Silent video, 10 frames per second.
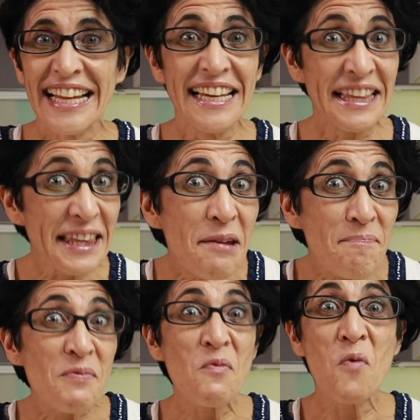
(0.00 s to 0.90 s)
The
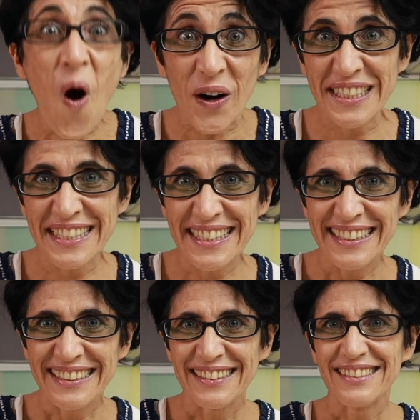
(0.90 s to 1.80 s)
tip works.
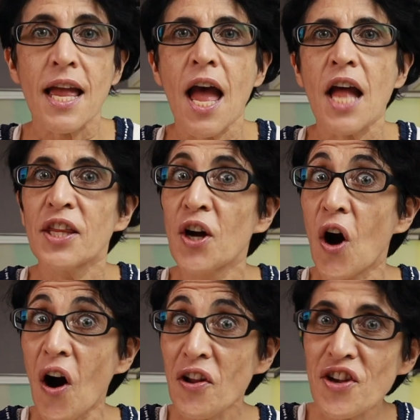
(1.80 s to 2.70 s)
The
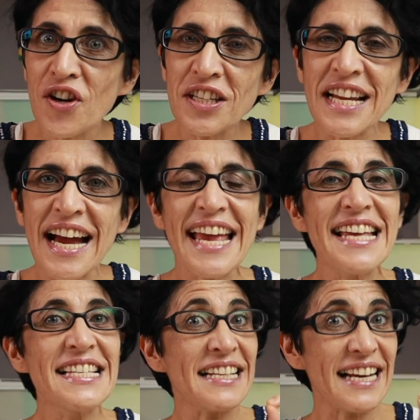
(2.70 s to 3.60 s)
onion
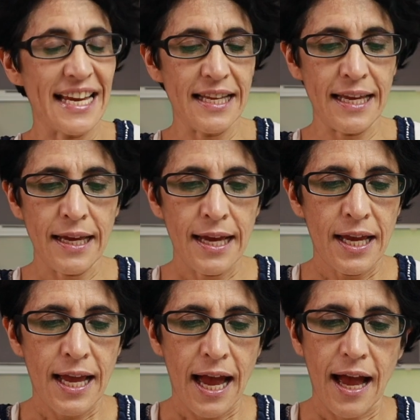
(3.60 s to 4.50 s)
is ready.
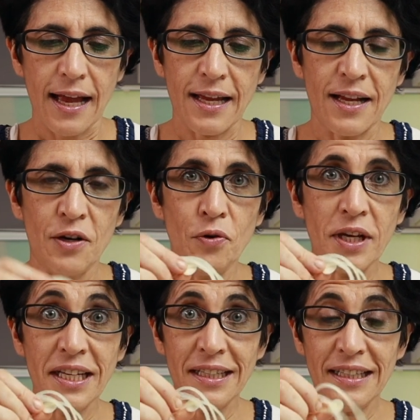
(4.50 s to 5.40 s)

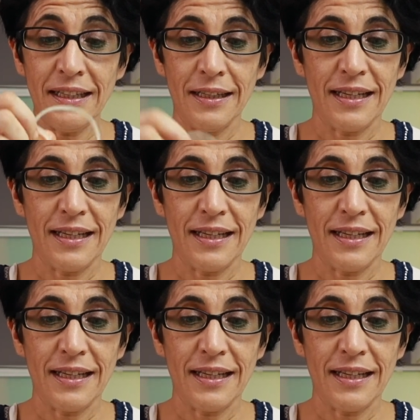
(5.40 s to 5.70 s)
Looking.